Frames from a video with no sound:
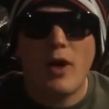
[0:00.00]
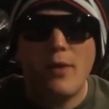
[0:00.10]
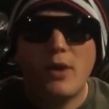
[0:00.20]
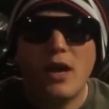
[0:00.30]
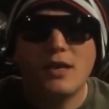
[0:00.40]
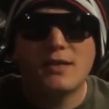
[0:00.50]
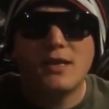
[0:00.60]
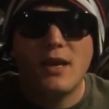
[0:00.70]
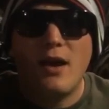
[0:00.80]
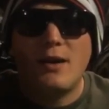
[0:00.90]
Right,
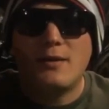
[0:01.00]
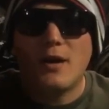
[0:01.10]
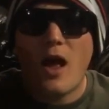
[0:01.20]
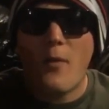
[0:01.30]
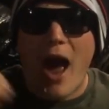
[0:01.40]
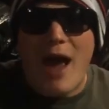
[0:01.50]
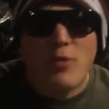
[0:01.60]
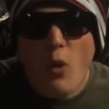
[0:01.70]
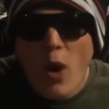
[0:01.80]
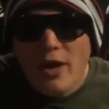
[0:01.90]
because um,
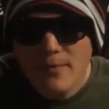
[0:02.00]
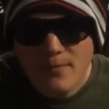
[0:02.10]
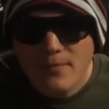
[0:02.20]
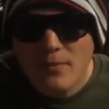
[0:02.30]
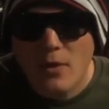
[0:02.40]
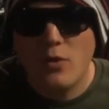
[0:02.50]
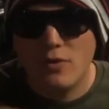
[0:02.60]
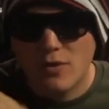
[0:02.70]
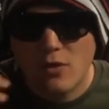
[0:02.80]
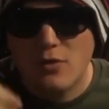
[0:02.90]
I'm the one
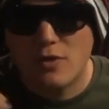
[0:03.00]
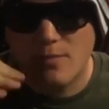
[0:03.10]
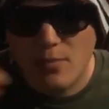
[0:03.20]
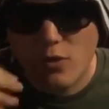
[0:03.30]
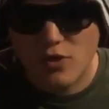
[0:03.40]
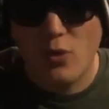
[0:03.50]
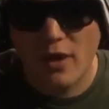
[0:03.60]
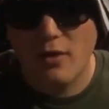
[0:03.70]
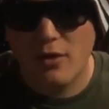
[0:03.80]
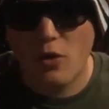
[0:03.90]
who's who's who's
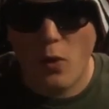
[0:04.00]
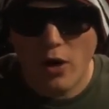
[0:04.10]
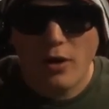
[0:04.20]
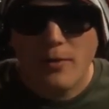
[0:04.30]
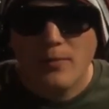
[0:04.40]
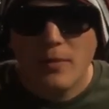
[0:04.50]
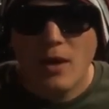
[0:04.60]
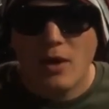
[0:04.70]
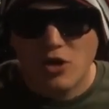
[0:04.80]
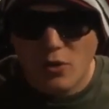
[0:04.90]
doing the work,
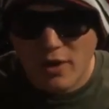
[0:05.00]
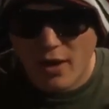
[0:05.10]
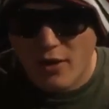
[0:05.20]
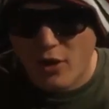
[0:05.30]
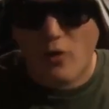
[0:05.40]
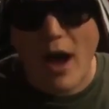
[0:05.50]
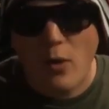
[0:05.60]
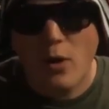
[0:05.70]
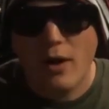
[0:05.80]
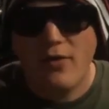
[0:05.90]
is doing the the
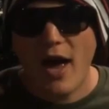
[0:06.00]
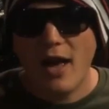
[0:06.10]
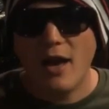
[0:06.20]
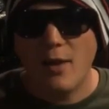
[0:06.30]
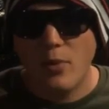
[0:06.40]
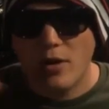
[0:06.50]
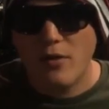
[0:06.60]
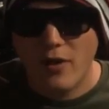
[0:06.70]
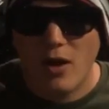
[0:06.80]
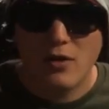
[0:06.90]
groundwork in that, and putting
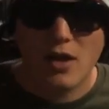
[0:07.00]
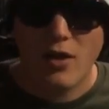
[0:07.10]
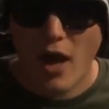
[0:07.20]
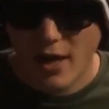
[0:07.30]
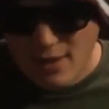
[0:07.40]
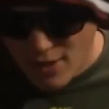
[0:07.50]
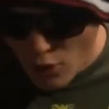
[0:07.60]
the videos online.